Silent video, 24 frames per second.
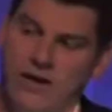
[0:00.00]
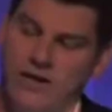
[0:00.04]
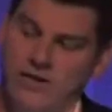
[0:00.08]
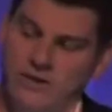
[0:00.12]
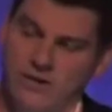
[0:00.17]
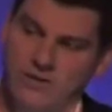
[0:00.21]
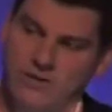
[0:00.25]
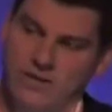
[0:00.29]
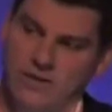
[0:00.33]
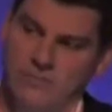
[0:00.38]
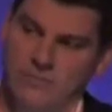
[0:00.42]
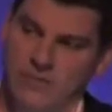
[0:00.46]

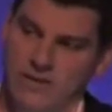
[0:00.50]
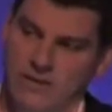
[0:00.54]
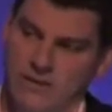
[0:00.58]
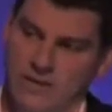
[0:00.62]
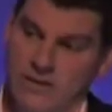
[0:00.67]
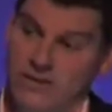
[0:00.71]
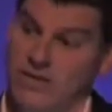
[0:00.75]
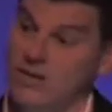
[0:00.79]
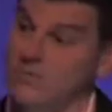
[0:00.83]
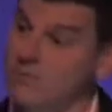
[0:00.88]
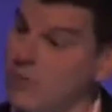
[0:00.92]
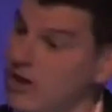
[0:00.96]
shoes come back.
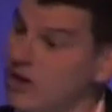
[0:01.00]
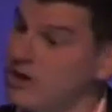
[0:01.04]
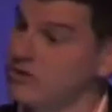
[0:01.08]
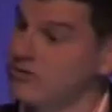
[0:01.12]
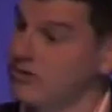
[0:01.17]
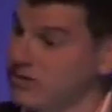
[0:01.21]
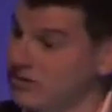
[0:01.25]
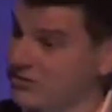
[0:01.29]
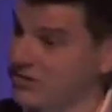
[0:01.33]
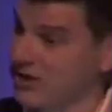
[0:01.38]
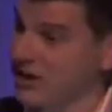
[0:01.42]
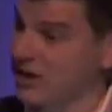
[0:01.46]
You might
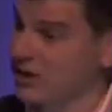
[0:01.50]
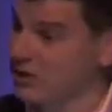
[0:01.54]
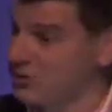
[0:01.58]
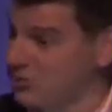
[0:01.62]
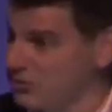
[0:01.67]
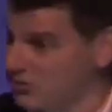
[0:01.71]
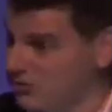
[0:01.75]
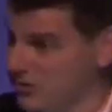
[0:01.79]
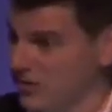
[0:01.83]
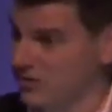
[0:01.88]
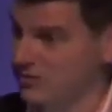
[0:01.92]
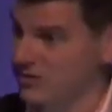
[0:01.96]
trust that because
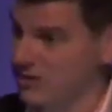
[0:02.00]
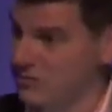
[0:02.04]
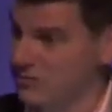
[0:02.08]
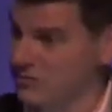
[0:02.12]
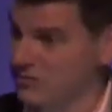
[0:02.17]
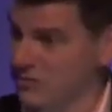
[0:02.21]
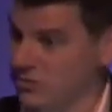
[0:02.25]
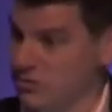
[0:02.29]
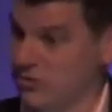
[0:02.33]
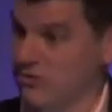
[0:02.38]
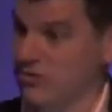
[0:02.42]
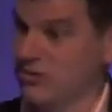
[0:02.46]
you trust
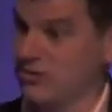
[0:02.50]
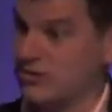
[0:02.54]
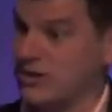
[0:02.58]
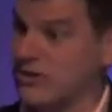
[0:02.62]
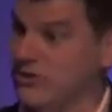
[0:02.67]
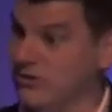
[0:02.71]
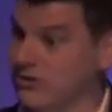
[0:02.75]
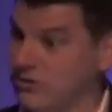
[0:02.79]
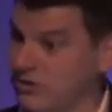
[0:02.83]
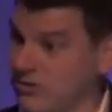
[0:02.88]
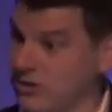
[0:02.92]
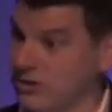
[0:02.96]
Timpsons. You trust
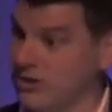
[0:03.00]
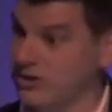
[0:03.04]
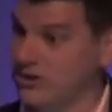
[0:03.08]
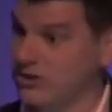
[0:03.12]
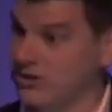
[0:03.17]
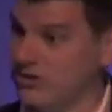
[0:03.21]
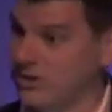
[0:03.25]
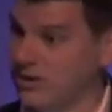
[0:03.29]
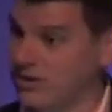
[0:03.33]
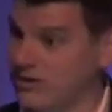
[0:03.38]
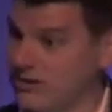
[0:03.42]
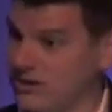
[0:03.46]
us to do the
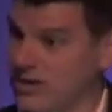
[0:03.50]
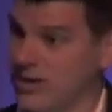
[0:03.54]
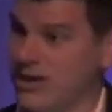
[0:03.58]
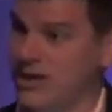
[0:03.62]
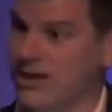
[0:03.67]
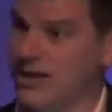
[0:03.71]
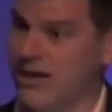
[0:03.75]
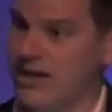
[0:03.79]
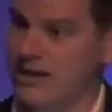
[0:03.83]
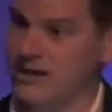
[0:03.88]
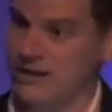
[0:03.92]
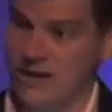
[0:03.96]
logistics,
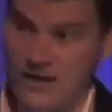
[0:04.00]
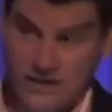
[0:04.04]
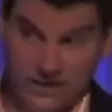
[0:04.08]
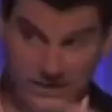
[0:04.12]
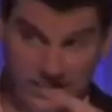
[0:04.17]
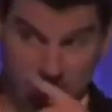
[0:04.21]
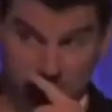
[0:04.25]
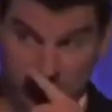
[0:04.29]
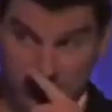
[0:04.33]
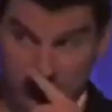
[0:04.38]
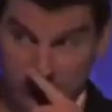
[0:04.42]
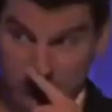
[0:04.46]
and
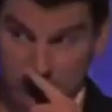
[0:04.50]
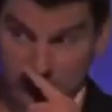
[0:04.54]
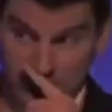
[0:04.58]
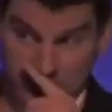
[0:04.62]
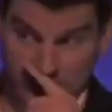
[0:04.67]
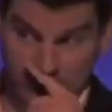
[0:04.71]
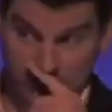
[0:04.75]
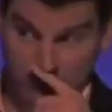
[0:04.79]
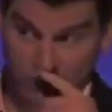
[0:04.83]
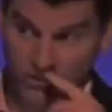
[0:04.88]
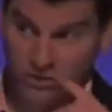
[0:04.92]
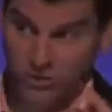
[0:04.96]
Timpsons to
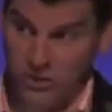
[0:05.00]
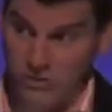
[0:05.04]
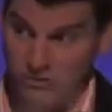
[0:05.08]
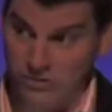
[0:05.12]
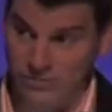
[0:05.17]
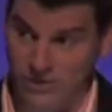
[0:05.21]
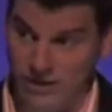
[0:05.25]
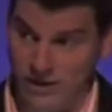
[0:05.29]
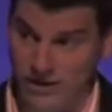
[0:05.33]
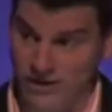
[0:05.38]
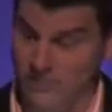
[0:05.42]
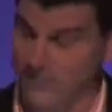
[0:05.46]
actually do the shoe
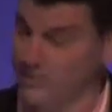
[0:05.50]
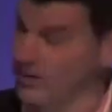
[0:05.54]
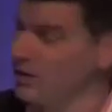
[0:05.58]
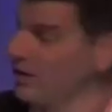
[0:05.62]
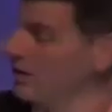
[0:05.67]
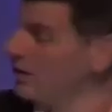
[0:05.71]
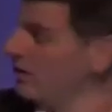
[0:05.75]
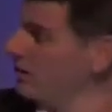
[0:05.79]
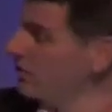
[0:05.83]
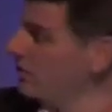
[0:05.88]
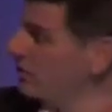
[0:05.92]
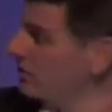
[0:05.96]
repair.
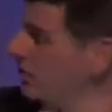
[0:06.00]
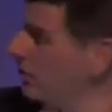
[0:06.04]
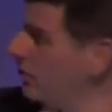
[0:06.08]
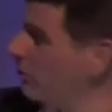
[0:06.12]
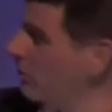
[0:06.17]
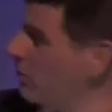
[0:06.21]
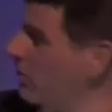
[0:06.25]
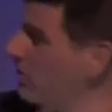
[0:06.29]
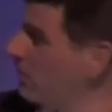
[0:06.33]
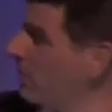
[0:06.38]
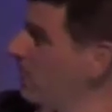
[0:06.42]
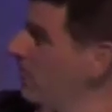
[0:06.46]

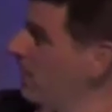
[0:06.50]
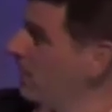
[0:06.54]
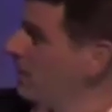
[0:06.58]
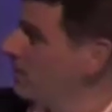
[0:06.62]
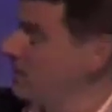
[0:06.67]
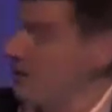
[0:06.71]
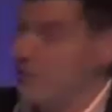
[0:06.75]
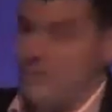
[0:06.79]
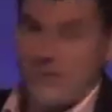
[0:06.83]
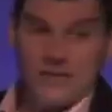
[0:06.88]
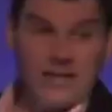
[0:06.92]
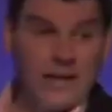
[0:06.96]
So,
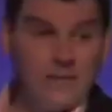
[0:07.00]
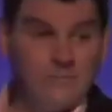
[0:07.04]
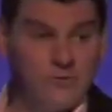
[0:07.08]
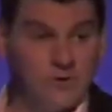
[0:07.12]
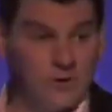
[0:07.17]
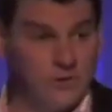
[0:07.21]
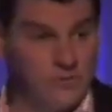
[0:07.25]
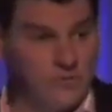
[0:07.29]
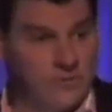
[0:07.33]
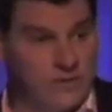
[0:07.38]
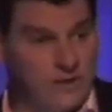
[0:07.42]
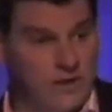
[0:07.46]
same with
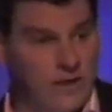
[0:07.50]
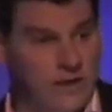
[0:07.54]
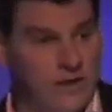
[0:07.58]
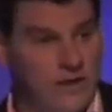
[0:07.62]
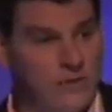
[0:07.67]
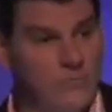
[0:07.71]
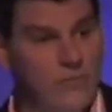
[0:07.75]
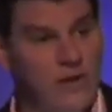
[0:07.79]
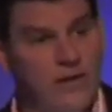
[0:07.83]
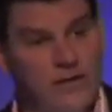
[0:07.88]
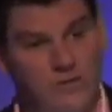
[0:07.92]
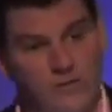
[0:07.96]
laptops. You know,
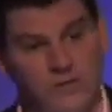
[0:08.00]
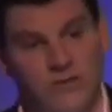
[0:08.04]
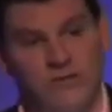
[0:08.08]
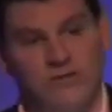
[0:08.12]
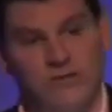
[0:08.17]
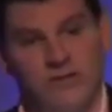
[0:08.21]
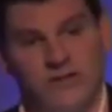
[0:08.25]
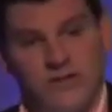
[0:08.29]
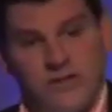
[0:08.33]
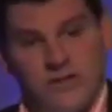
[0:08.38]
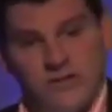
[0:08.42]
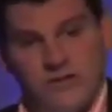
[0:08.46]
you might not
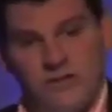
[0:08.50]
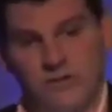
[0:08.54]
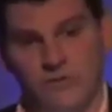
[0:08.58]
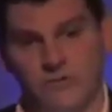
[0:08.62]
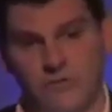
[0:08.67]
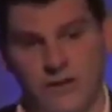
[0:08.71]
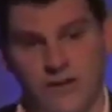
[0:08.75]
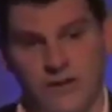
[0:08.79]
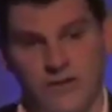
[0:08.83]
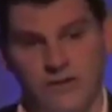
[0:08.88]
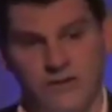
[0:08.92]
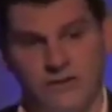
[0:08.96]
trust us to
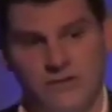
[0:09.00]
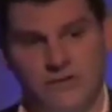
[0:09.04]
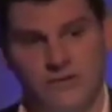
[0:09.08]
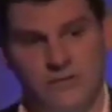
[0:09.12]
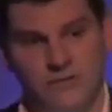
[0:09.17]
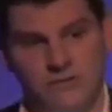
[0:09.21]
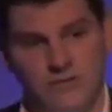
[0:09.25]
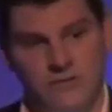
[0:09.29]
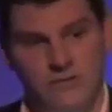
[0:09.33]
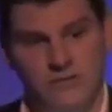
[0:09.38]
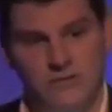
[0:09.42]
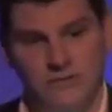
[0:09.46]
fix
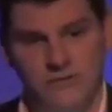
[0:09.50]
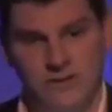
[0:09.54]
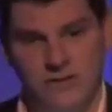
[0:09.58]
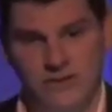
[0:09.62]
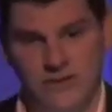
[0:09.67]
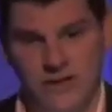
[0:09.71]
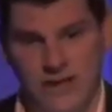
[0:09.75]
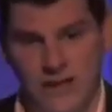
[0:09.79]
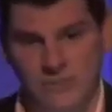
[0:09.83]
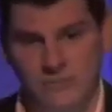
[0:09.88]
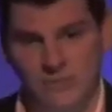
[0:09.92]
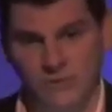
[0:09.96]

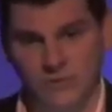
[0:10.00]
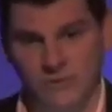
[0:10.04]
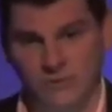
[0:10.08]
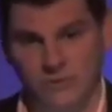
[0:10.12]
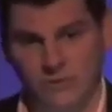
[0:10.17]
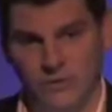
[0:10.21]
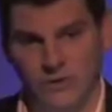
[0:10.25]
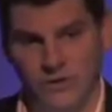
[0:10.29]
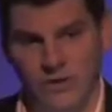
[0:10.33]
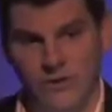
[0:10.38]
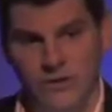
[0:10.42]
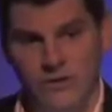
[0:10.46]
a laptop
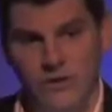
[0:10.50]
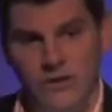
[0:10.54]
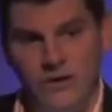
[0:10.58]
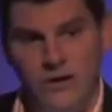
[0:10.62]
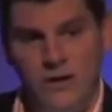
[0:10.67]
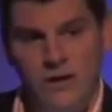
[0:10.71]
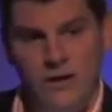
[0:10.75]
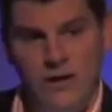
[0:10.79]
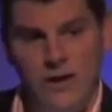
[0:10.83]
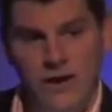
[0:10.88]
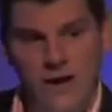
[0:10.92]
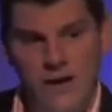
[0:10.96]
for you,
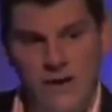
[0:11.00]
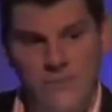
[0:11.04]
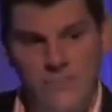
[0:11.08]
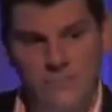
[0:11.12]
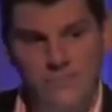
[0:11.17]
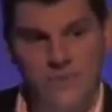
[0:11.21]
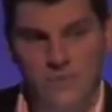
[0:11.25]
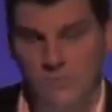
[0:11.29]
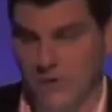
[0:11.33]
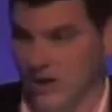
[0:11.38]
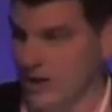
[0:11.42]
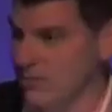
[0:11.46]

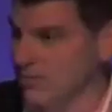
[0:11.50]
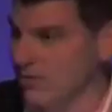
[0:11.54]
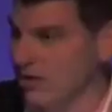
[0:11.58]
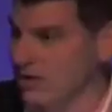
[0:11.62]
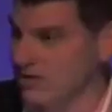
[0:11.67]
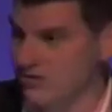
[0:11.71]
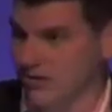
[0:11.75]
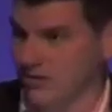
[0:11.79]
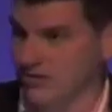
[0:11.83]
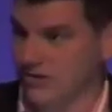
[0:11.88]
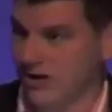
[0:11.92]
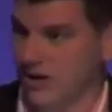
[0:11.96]
but you
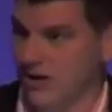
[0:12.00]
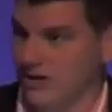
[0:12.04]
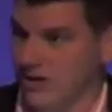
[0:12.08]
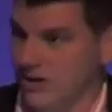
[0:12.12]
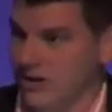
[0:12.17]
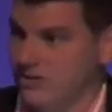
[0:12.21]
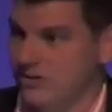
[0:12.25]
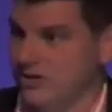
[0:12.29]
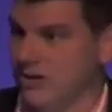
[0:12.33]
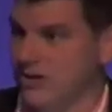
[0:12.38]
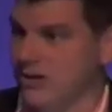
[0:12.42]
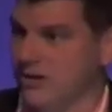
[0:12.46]
might trust
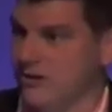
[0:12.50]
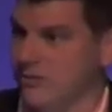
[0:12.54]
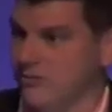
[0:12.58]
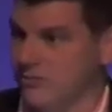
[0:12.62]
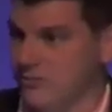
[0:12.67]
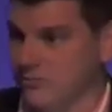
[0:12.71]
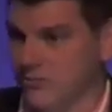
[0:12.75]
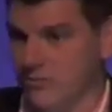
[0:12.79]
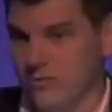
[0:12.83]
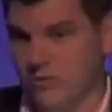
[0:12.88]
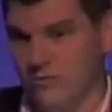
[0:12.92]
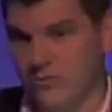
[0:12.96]
RDC
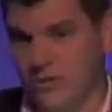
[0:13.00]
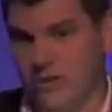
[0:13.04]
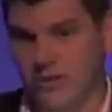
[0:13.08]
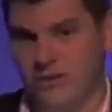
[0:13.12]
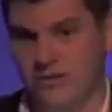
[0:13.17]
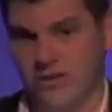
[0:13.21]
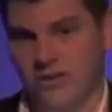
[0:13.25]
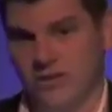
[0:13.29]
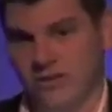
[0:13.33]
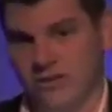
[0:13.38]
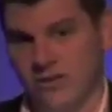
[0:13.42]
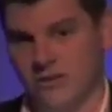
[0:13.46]
from Computer
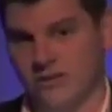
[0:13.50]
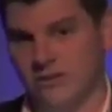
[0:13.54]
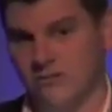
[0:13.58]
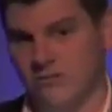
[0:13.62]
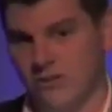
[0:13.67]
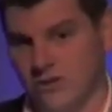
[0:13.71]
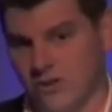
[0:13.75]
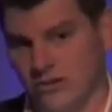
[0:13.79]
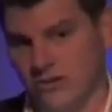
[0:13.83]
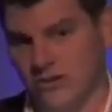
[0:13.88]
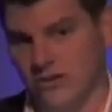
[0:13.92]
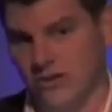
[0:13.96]
Centre to
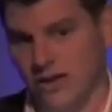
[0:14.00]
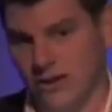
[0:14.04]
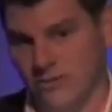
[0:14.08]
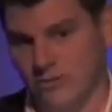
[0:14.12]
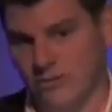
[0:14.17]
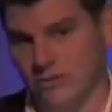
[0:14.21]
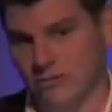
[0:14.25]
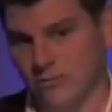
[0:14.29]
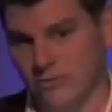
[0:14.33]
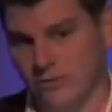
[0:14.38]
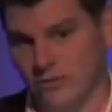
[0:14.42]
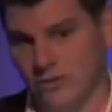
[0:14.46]
fix your
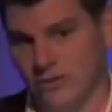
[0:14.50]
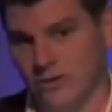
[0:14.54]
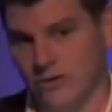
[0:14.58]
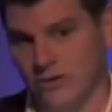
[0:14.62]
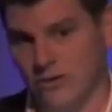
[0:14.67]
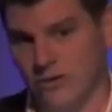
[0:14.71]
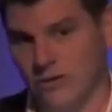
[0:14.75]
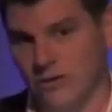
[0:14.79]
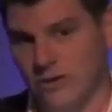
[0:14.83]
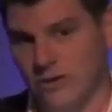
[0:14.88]
laptop for you.